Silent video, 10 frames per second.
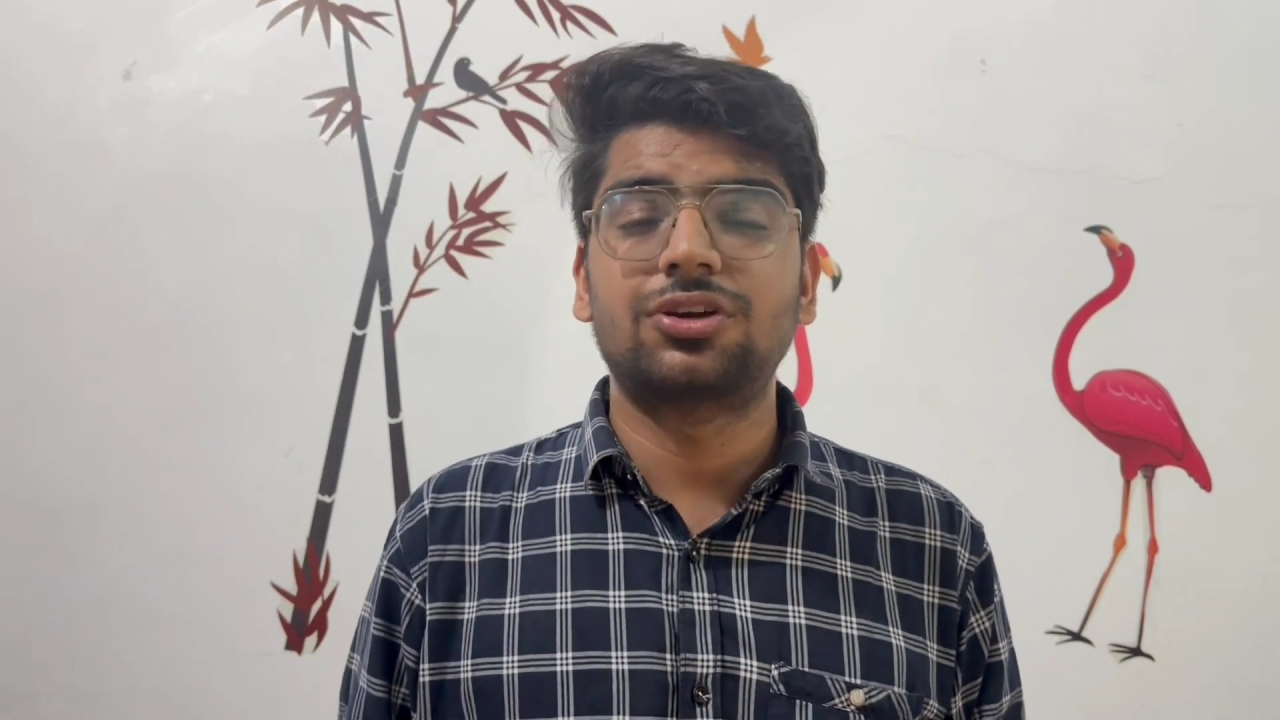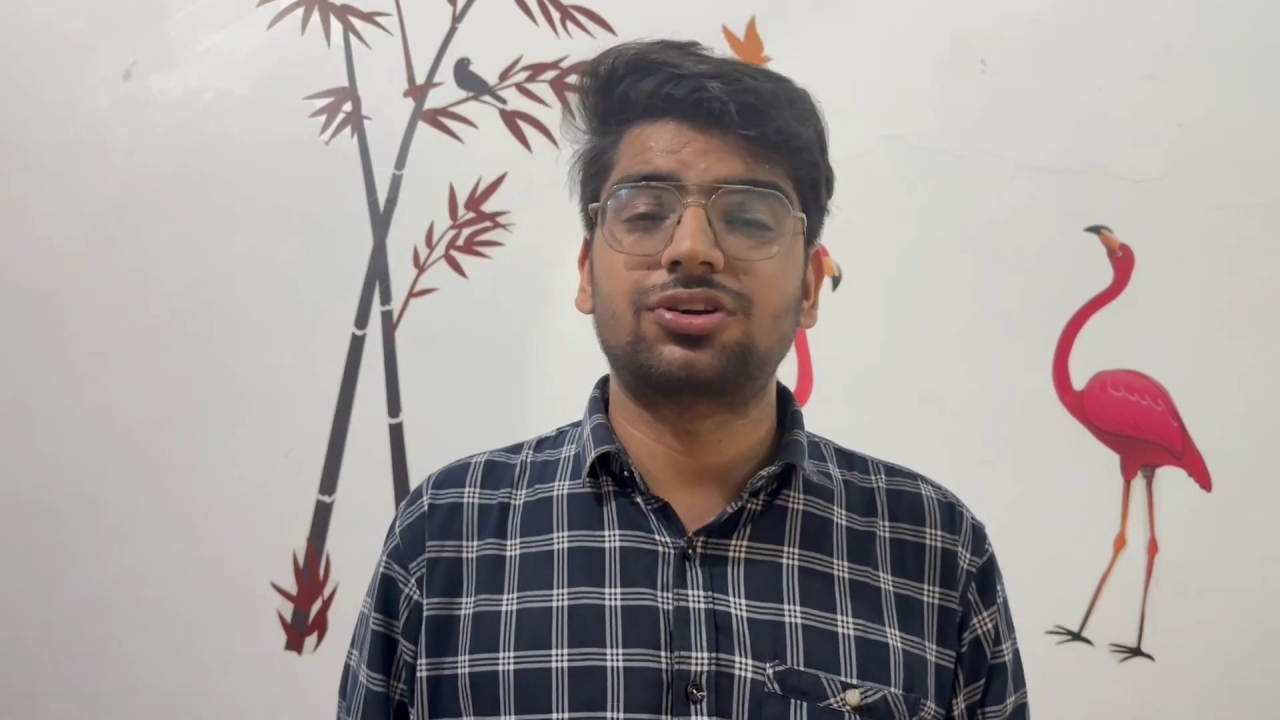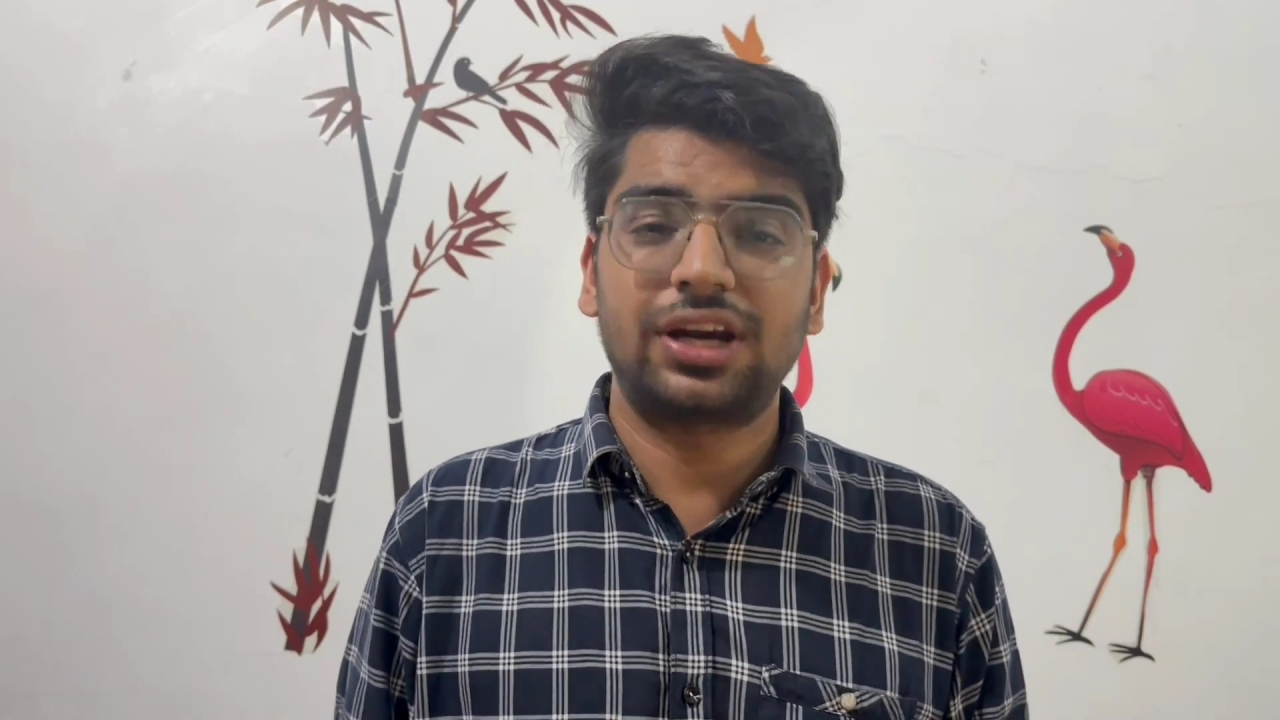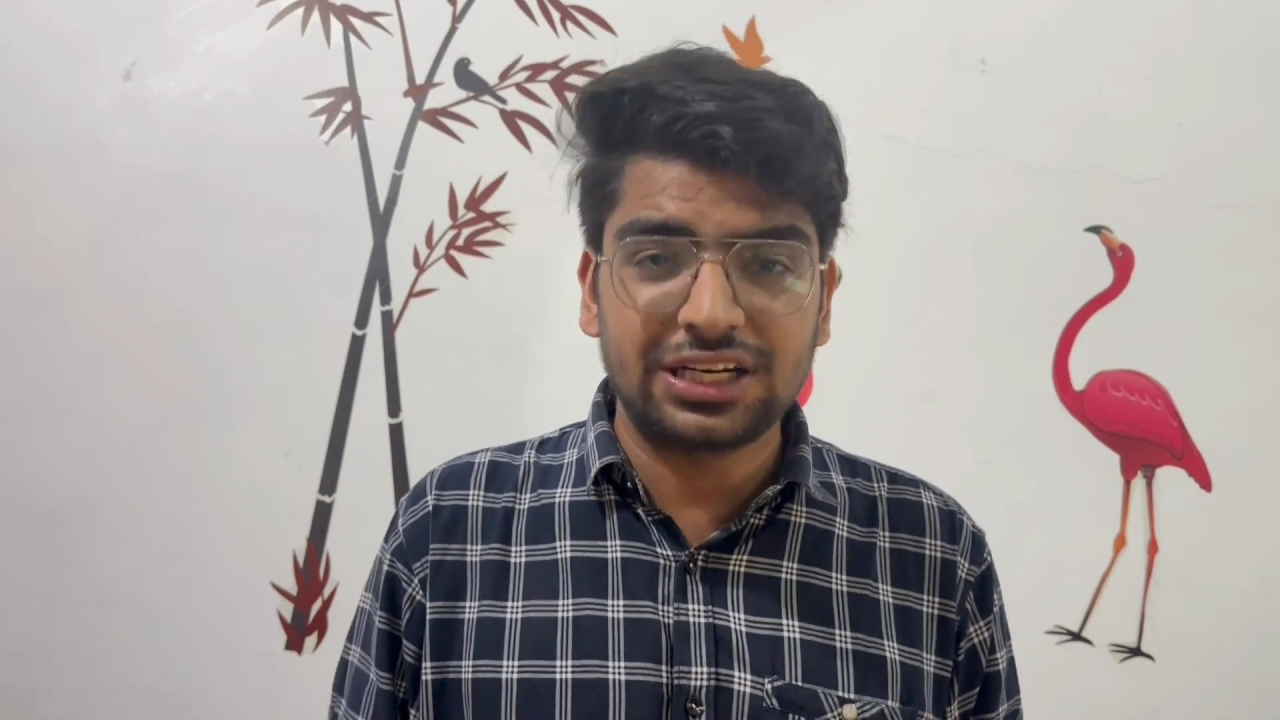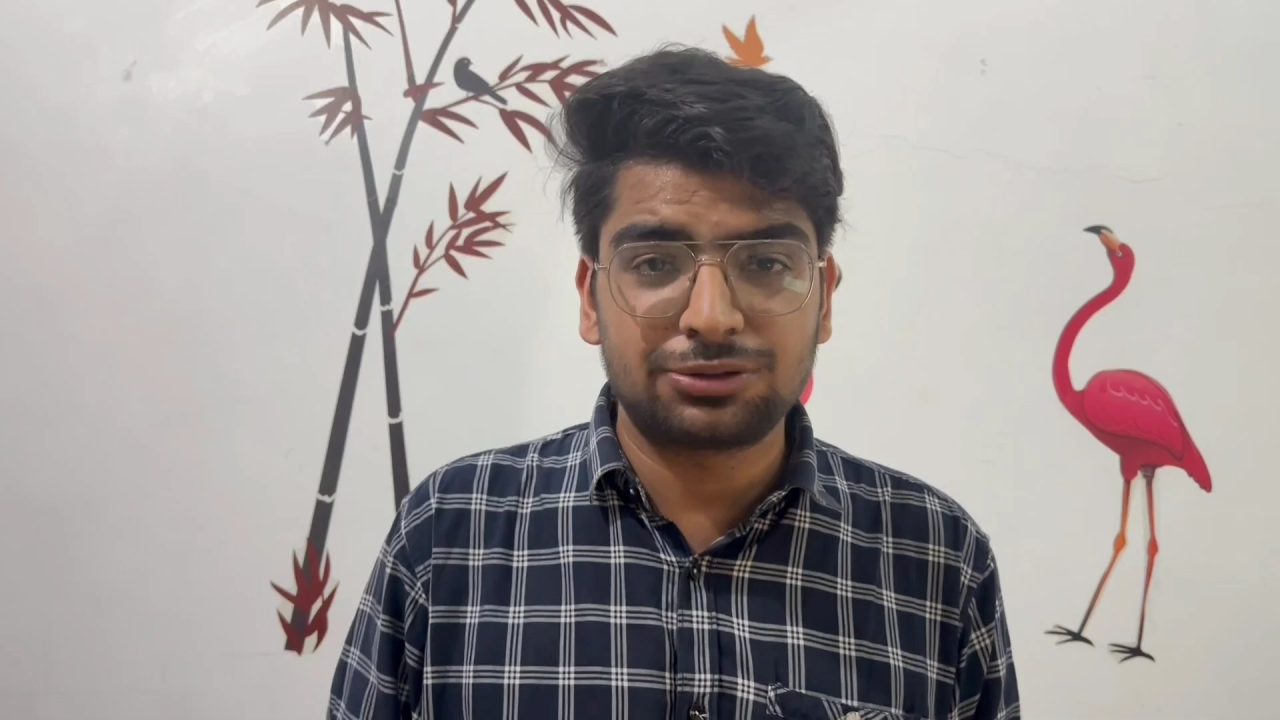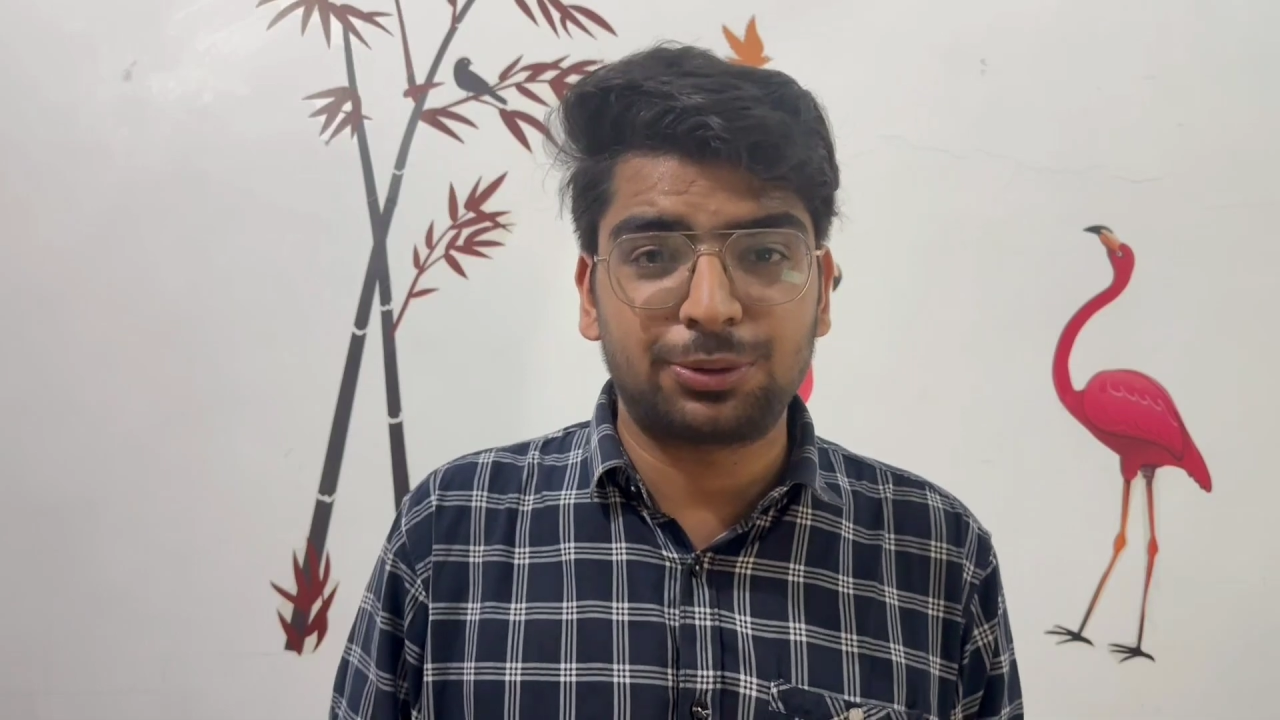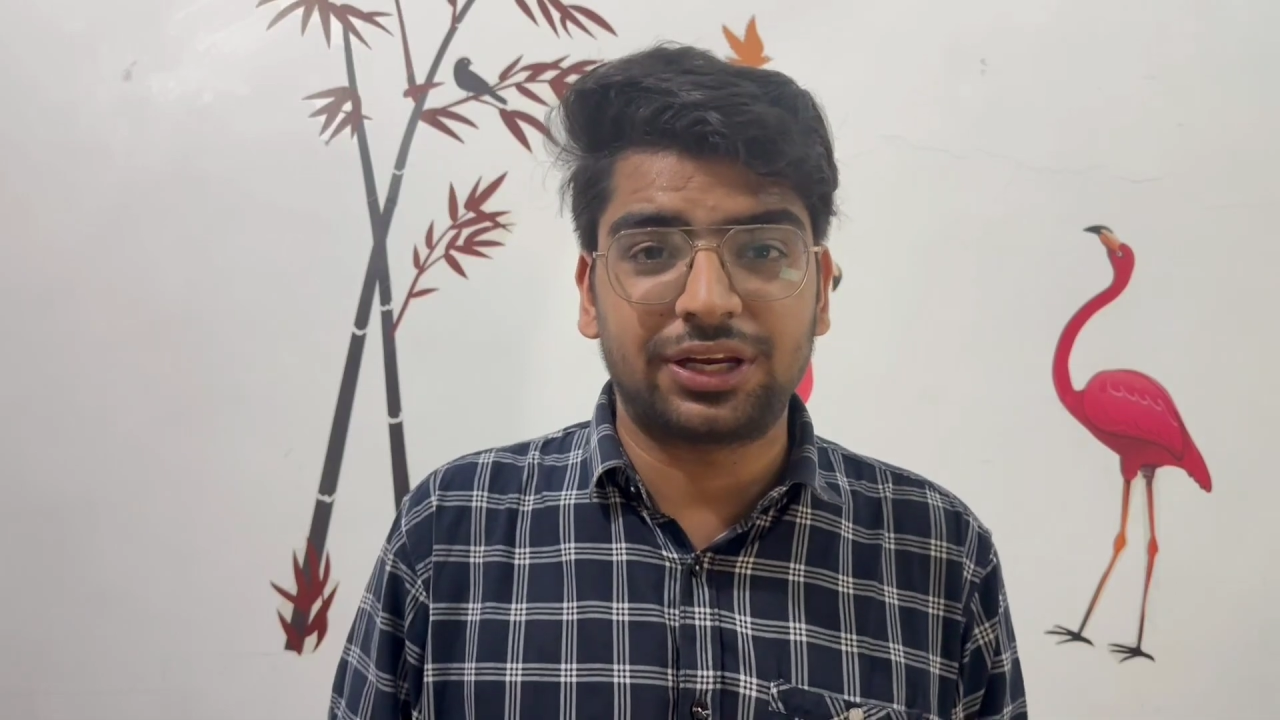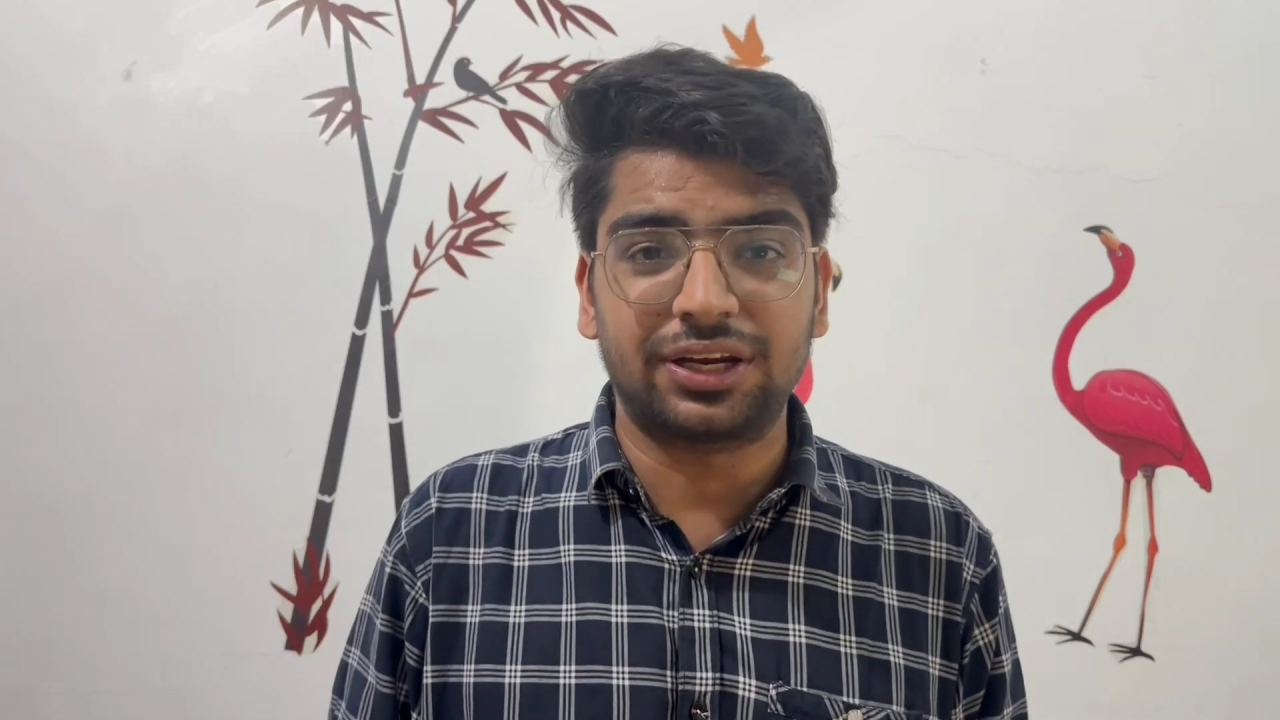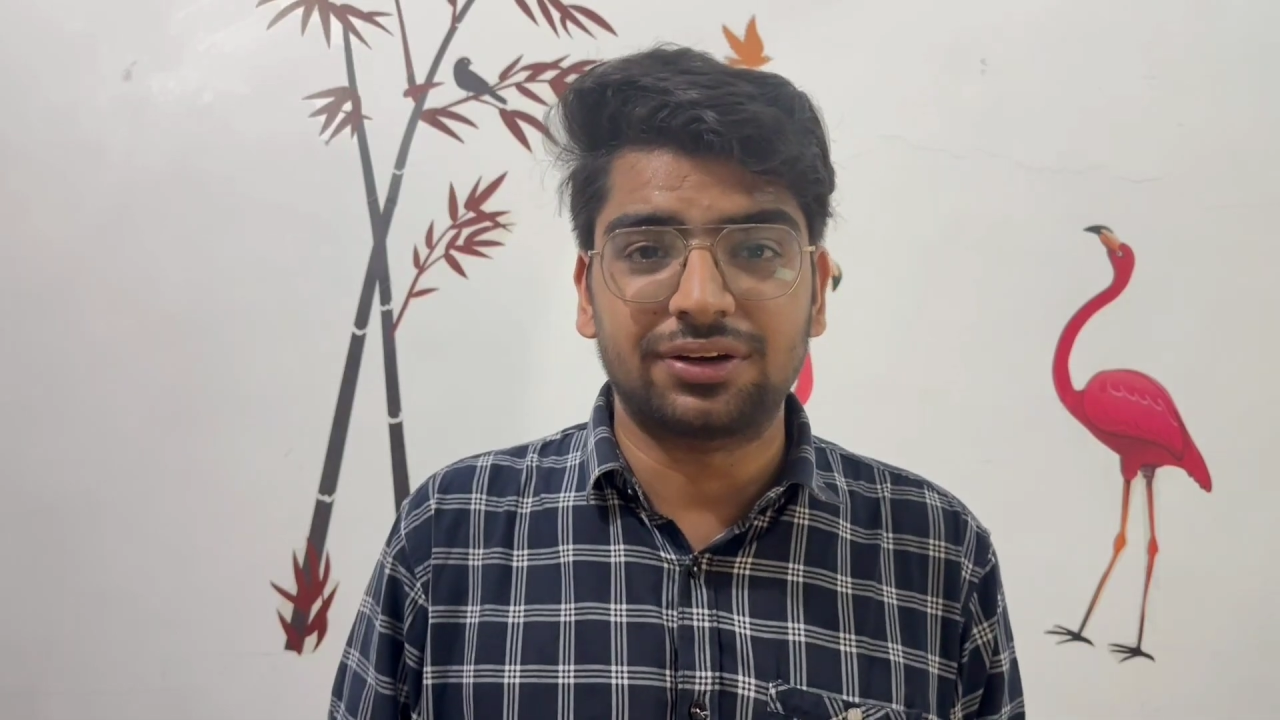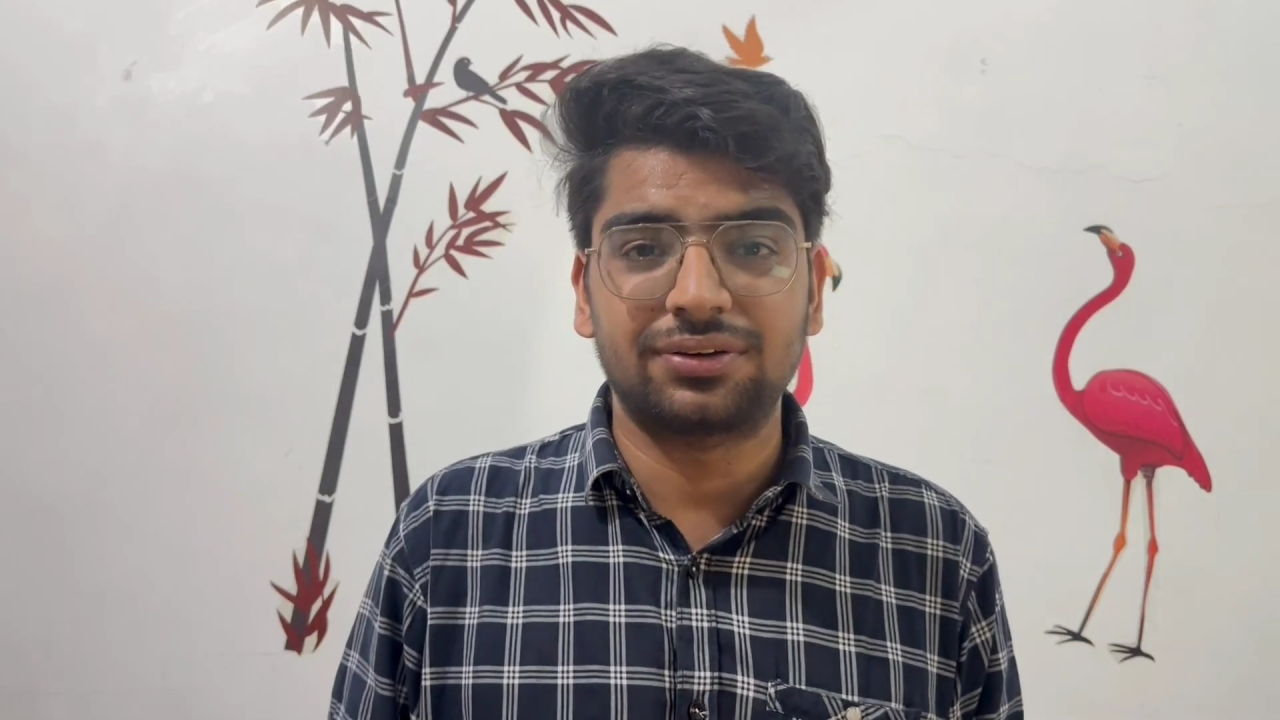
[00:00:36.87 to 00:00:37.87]
So let's
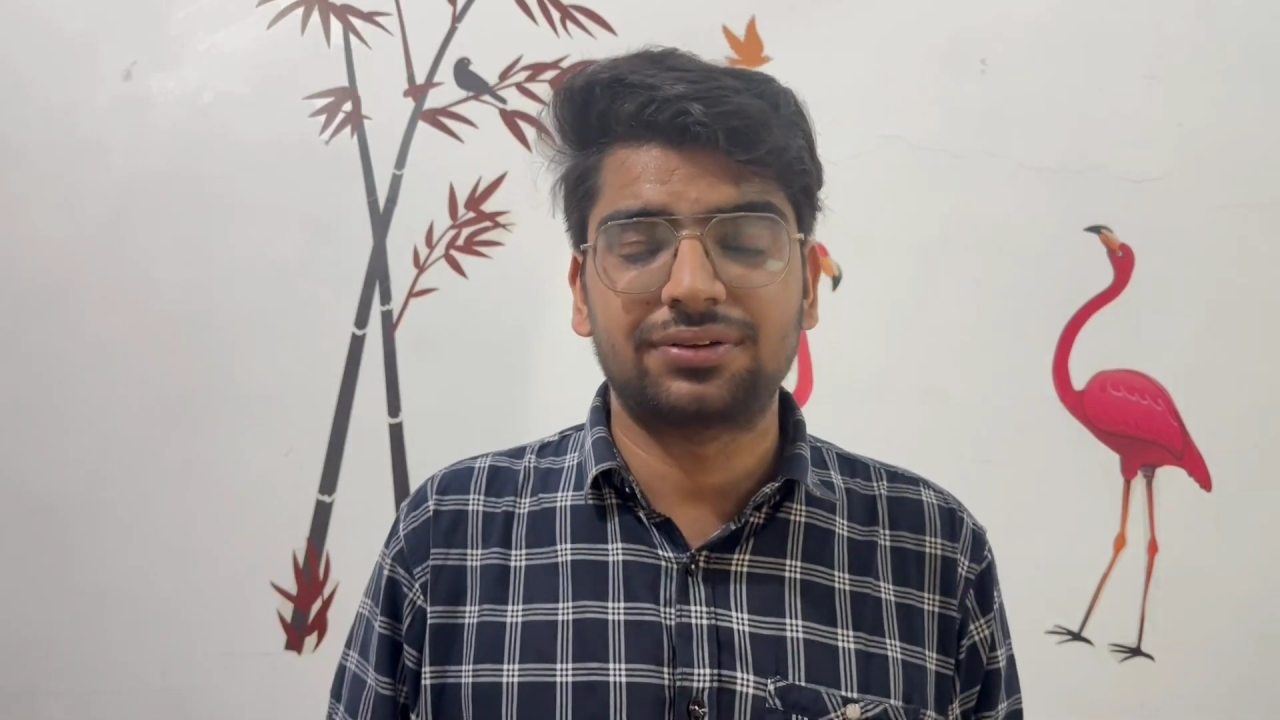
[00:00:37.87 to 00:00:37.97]
begin.